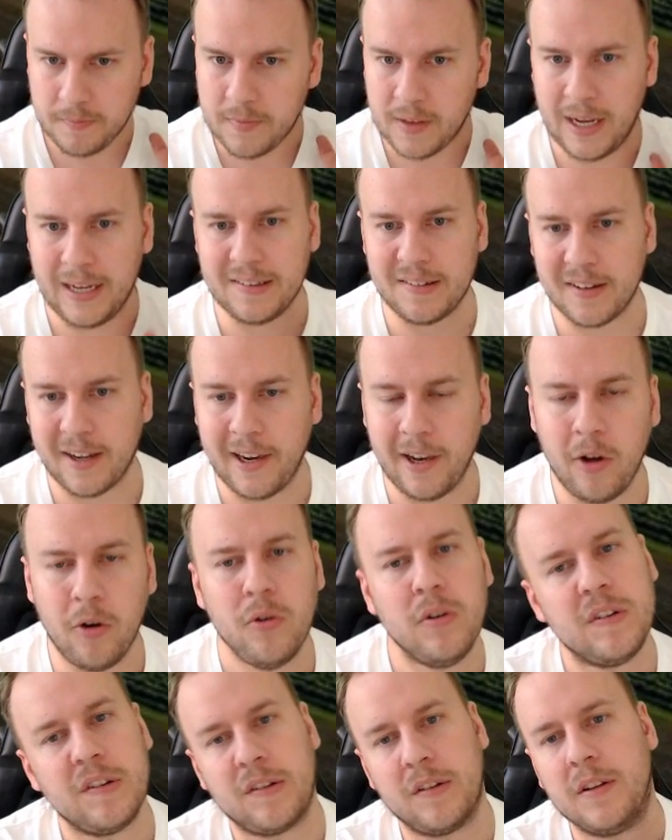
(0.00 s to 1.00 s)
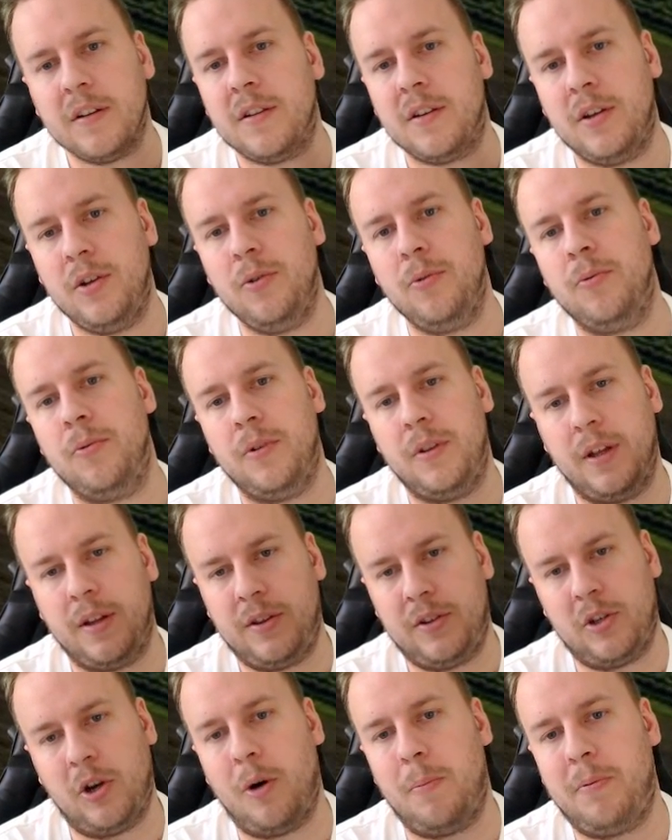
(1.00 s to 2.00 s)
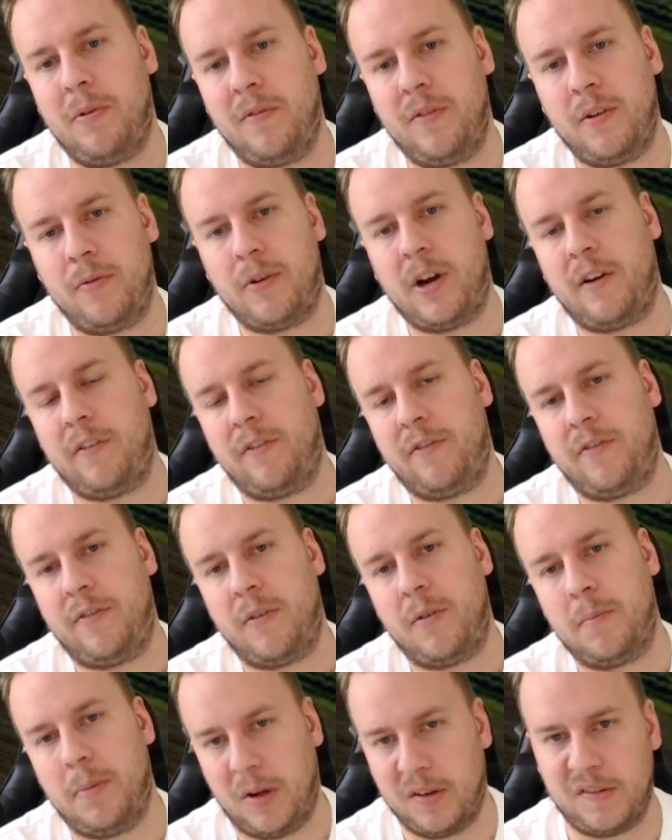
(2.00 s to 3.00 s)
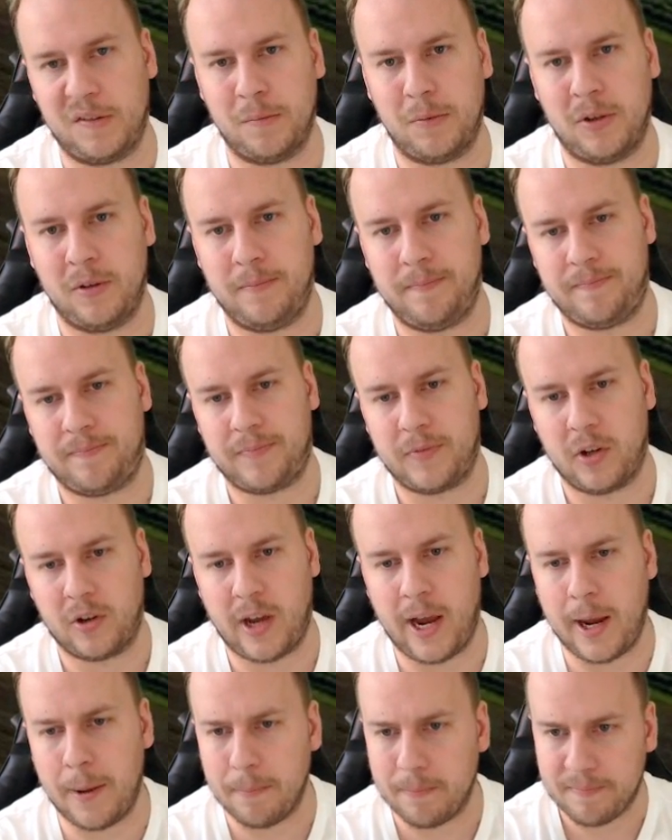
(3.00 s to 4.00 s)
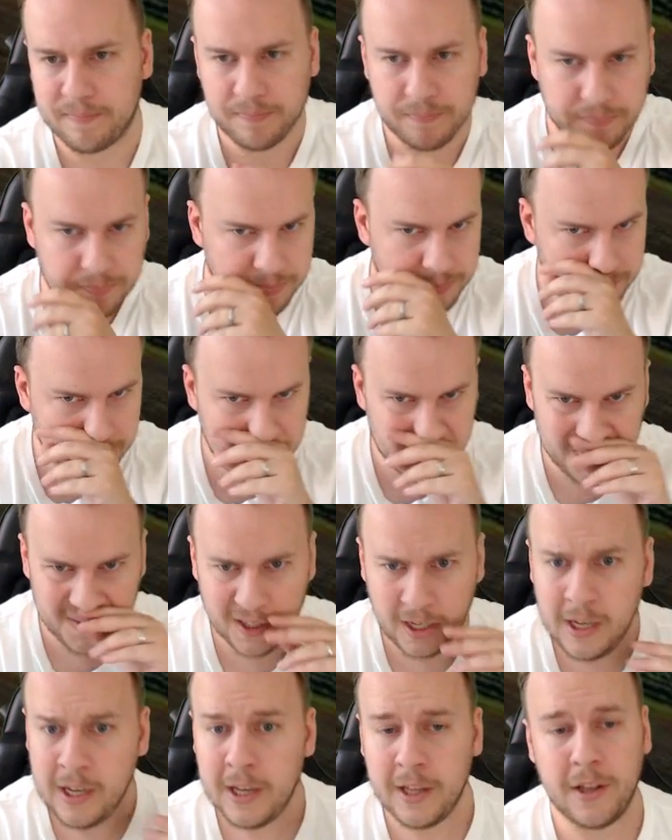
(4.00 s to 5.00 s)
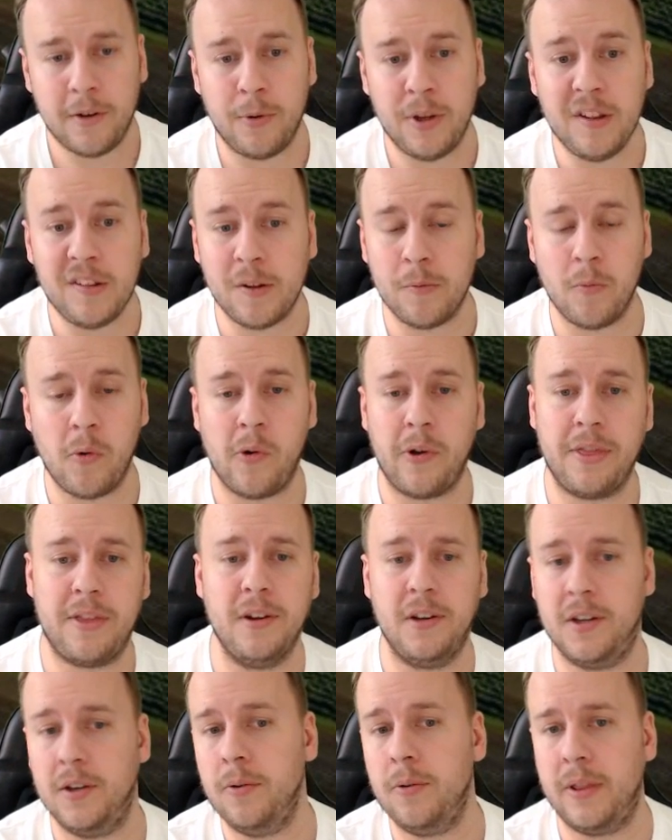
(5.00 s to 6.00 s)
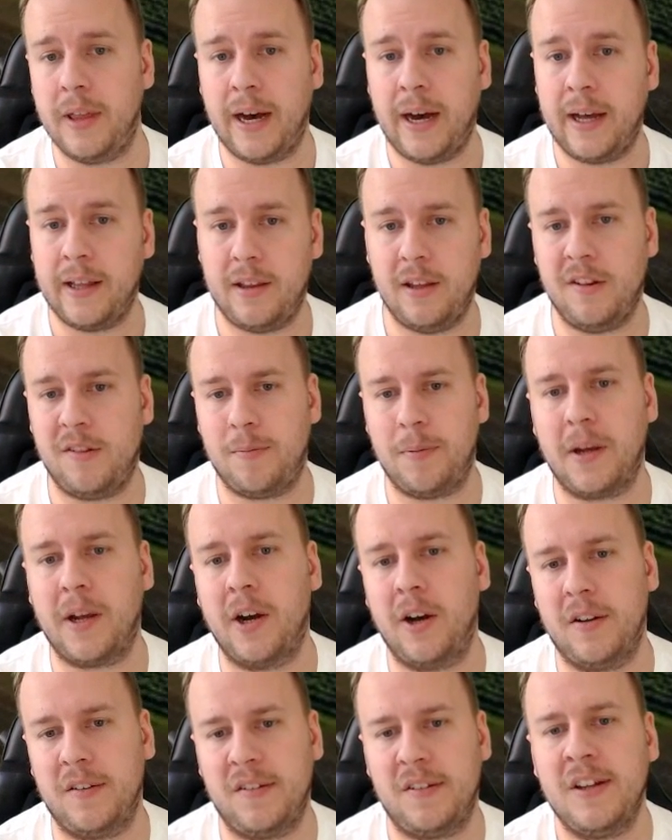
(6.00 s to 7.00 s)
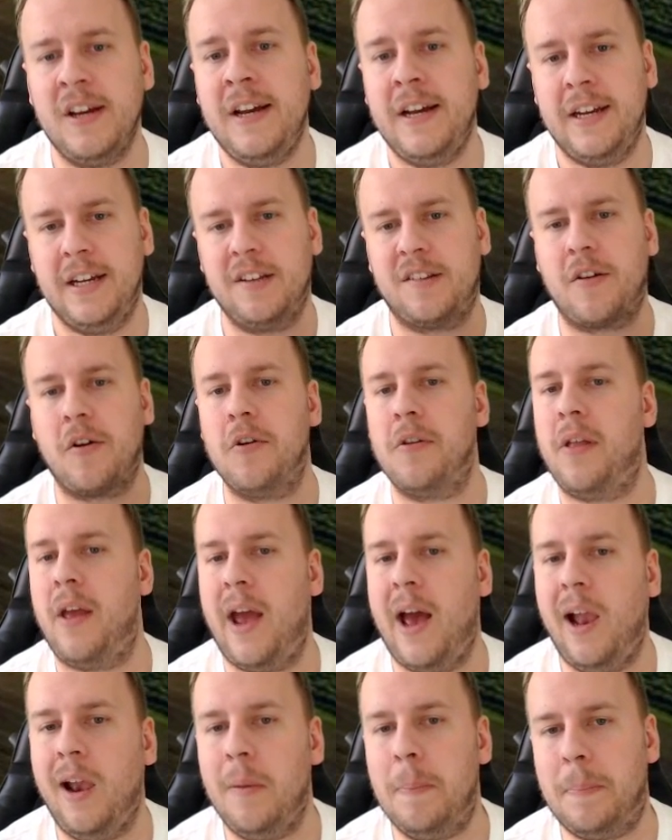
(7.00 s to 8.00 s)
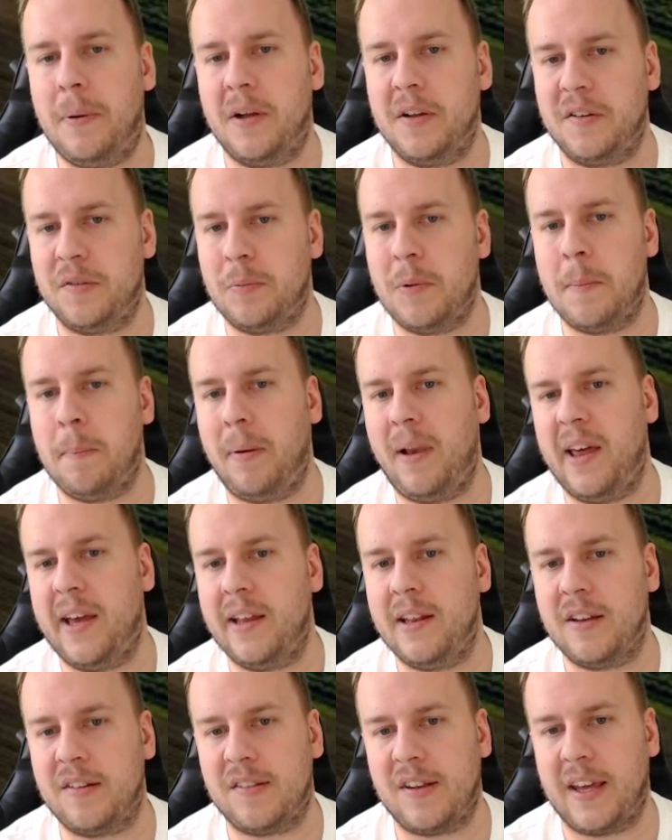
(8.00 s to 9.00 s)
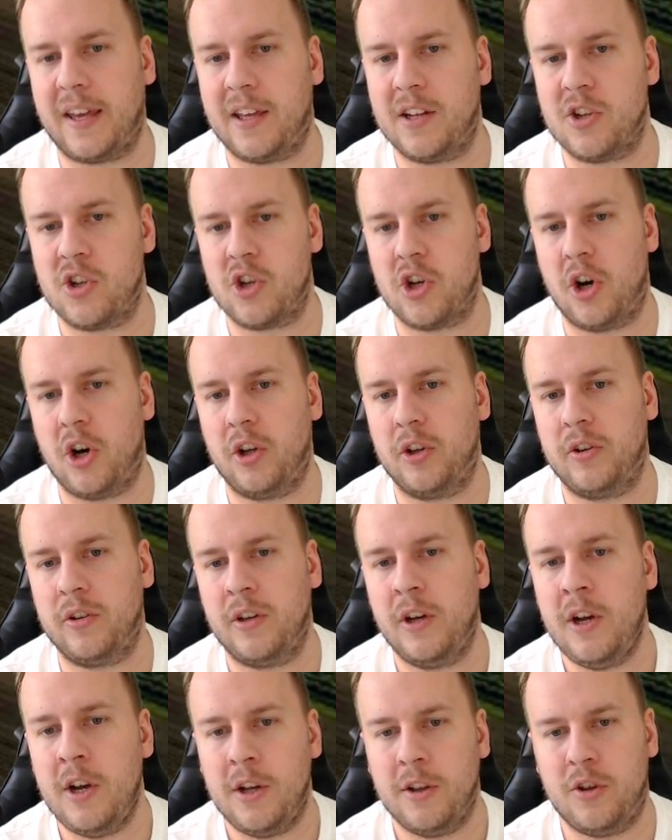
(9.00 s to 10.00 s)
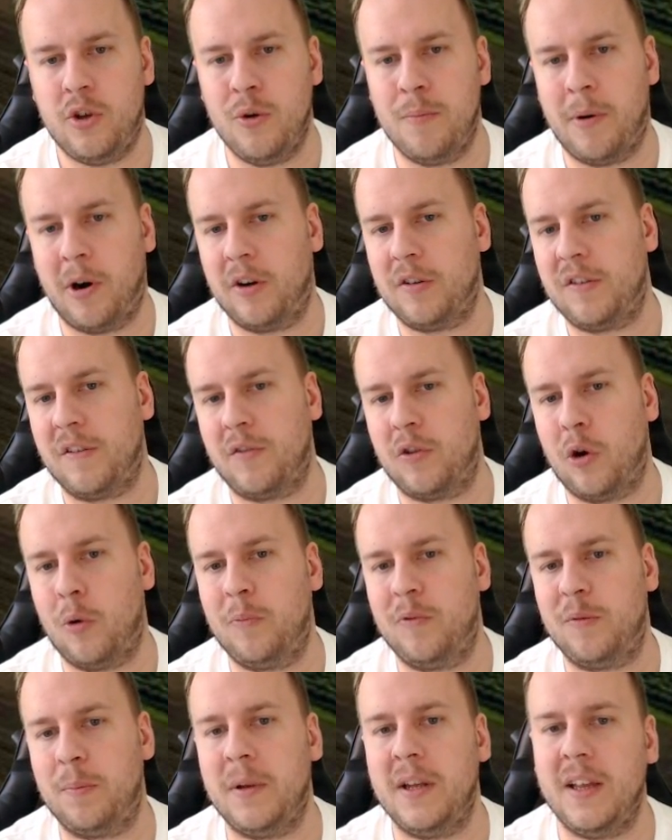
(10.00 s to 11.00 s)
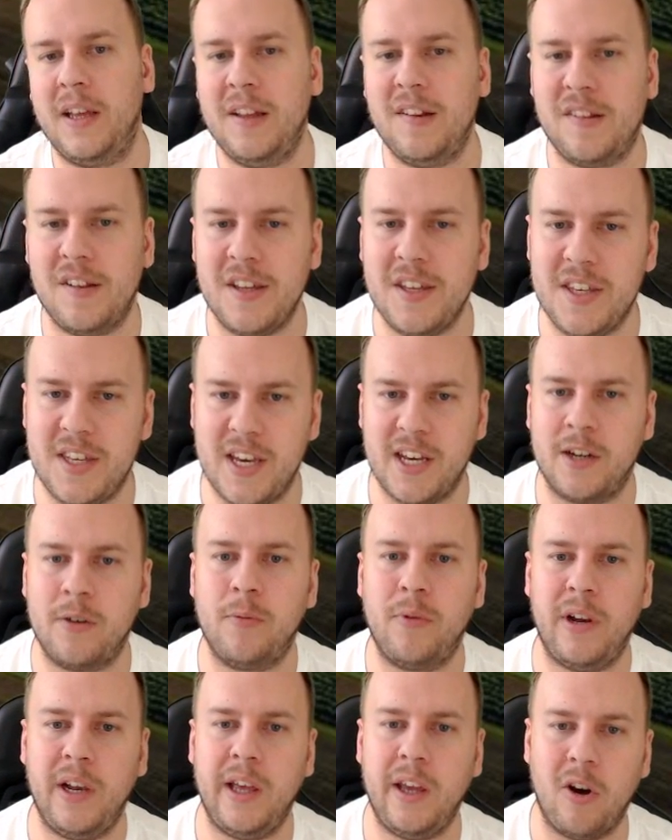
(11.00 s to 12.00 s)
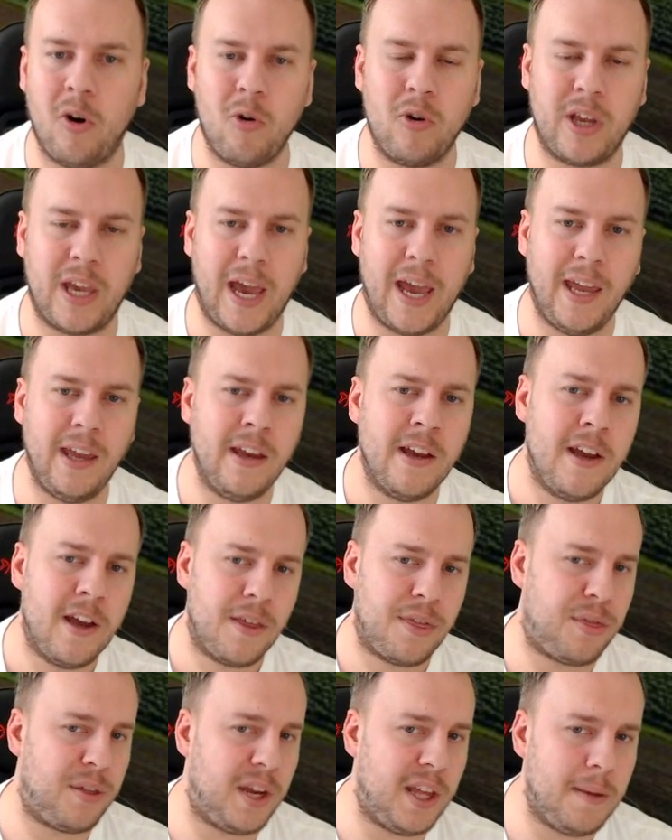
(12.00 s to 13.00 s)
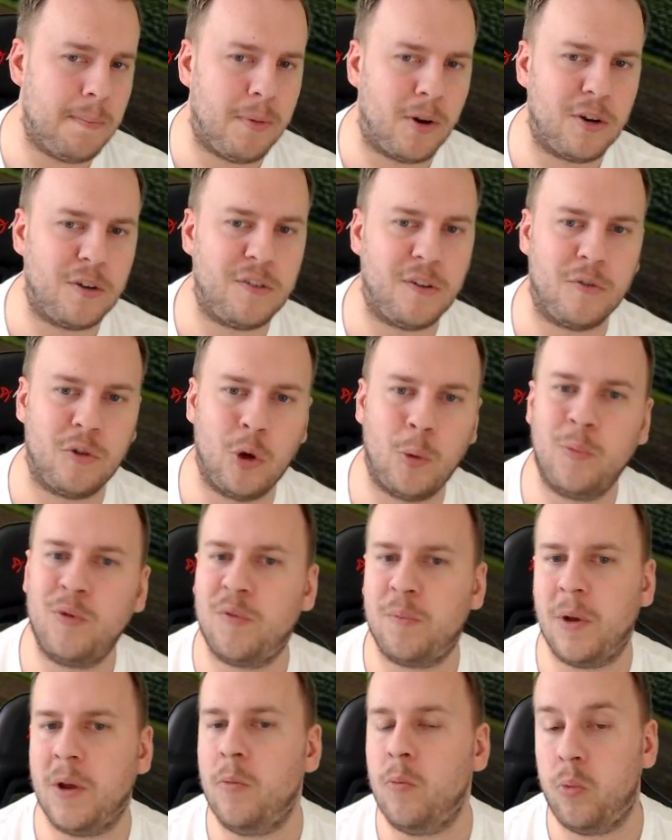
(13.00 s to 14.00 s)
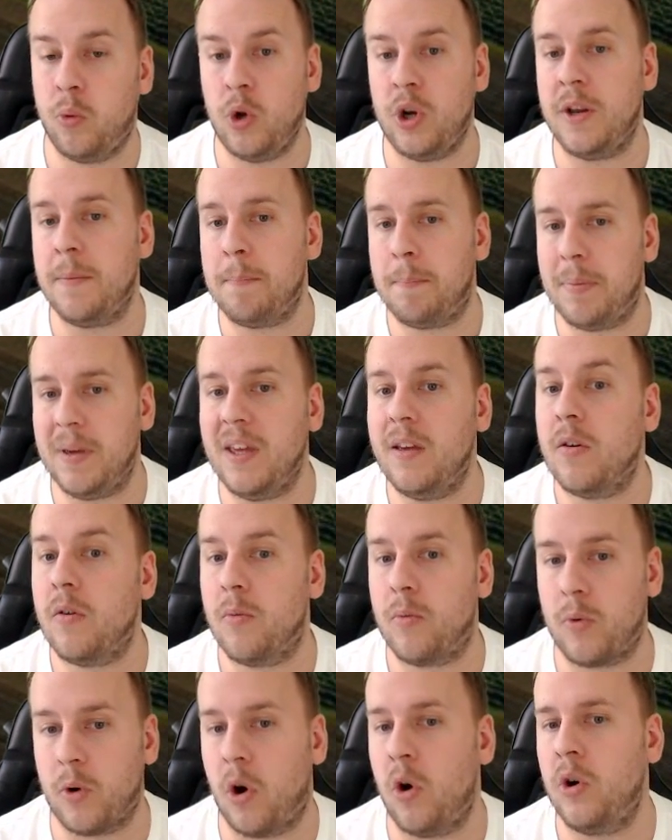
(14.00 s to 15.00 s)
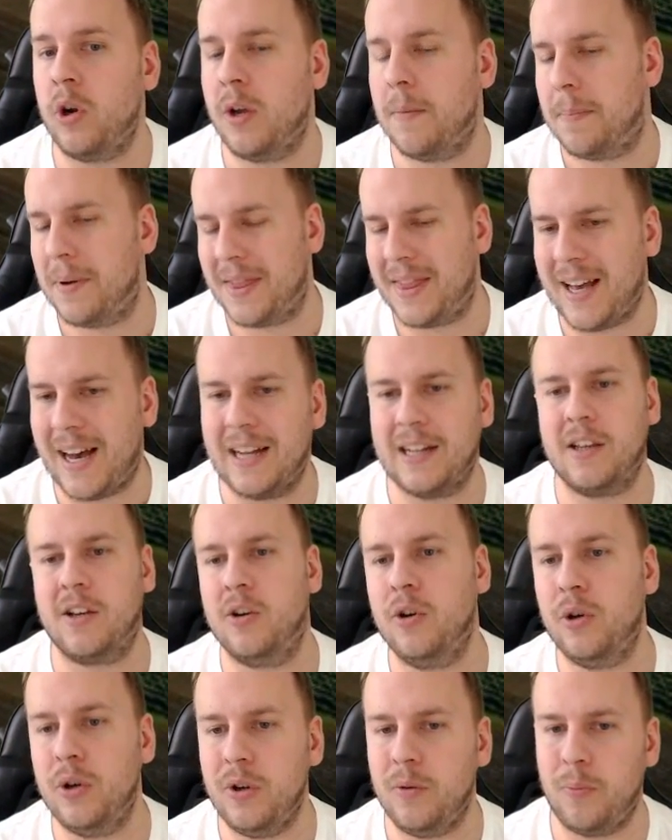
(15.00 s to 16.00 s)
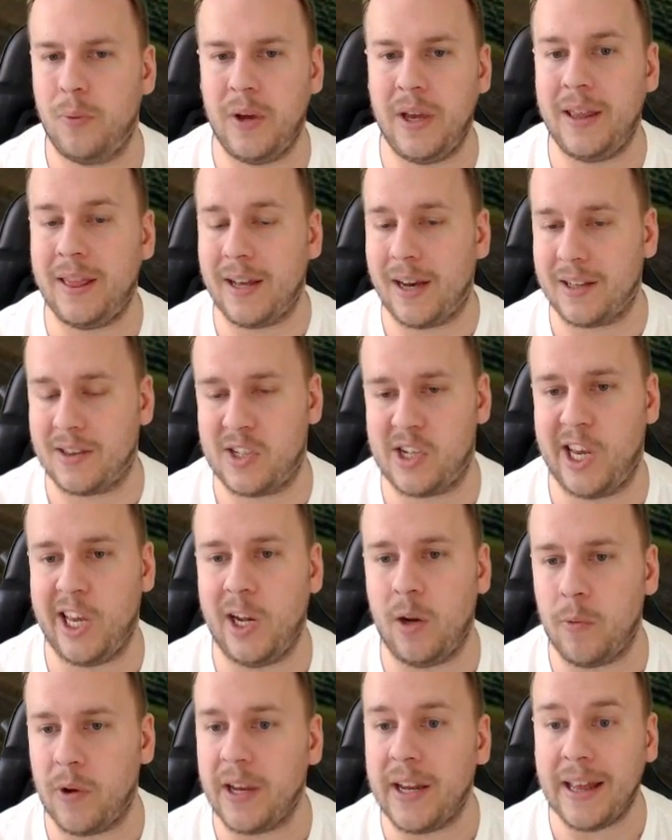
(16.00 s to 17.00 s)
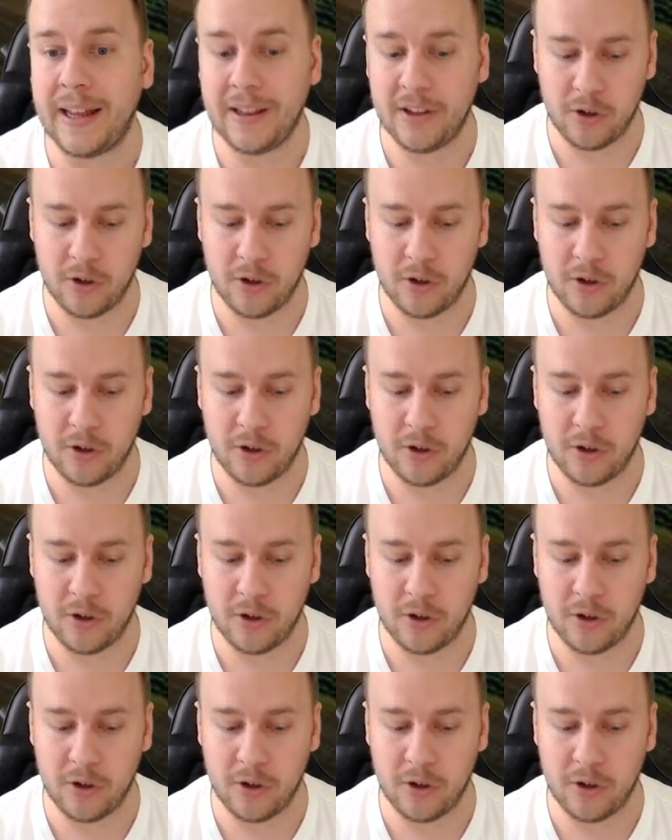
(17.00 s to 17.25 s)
as close to the top of the rough possible, okay? The reason we want to do that is because it's going to help us when playing the second shot. Two bars of topspin is generally okay three bars of topspin wouldn't be wrong, but that could, with a tailwind in